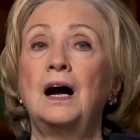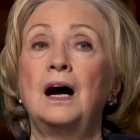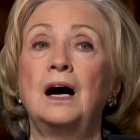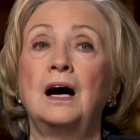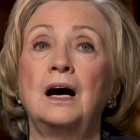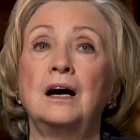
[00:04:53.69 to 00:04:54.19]

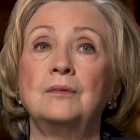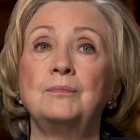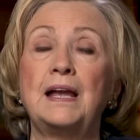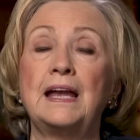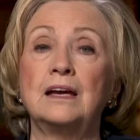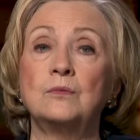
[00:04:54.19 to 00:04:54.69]

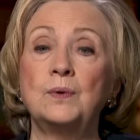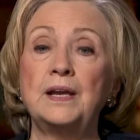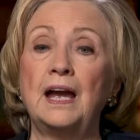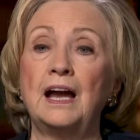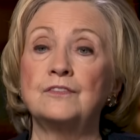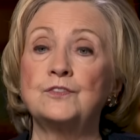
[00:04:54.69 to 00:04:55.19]
Um, and we
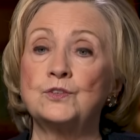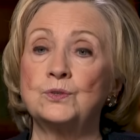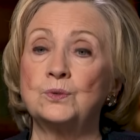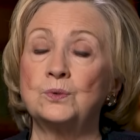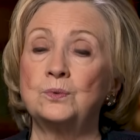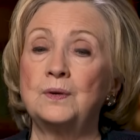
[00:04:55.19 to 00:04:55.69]
have
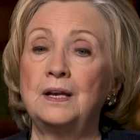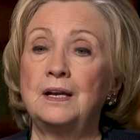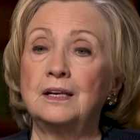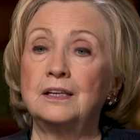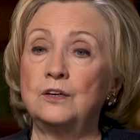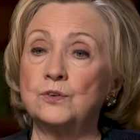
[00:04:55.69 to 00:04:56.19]
to,
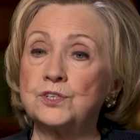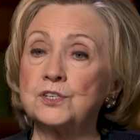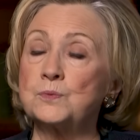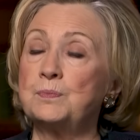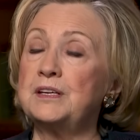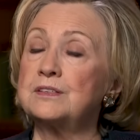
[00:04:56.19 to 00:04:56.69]
you know,
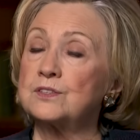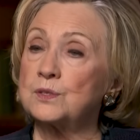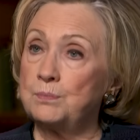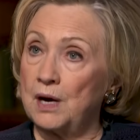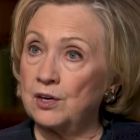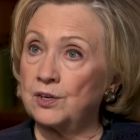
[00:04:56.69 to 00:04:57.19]
just be
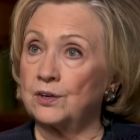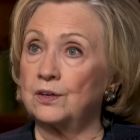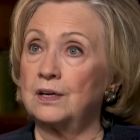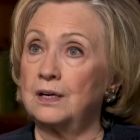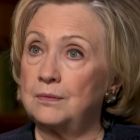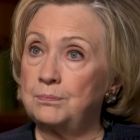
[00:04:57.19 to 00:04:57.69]

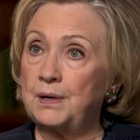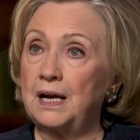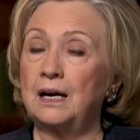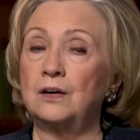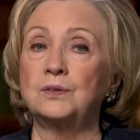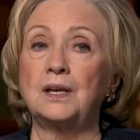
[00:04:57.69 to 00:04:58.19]
smarter
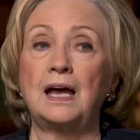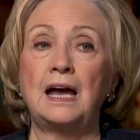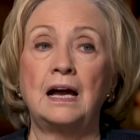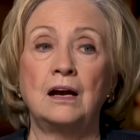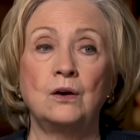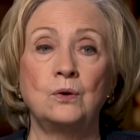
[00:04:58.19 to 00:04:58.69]
about
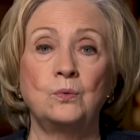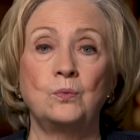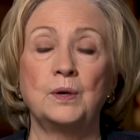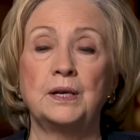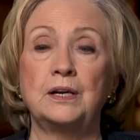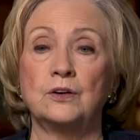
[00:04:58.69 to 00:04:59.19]
how
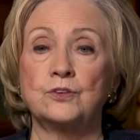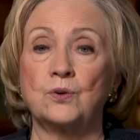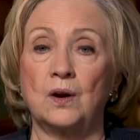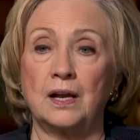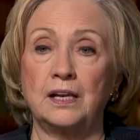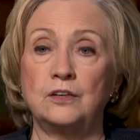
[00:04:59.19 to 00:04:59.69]
we are
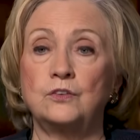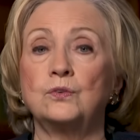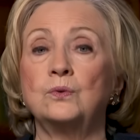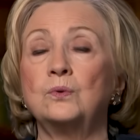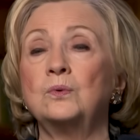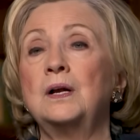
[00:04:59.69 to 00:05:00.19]
trying
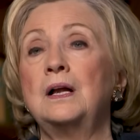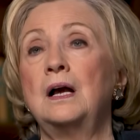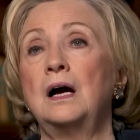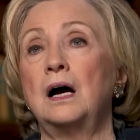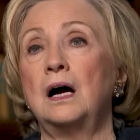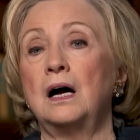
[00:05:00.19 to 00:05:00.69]
to
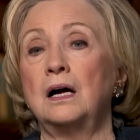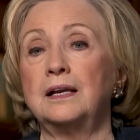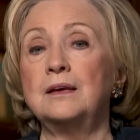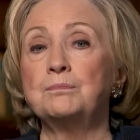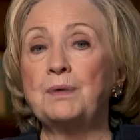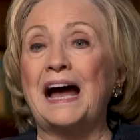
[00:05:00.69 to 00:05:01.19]
uh,
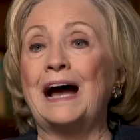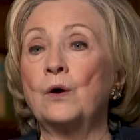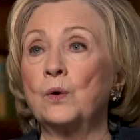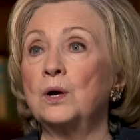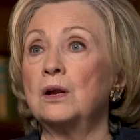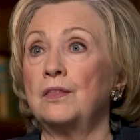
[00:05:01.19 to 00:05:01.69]

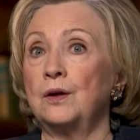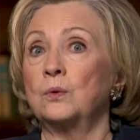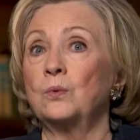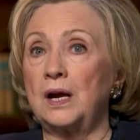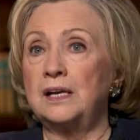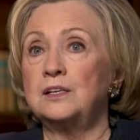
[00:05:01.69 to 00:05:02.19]
empower the
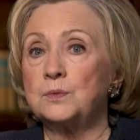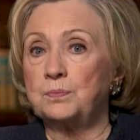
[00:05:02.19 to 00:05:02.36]
right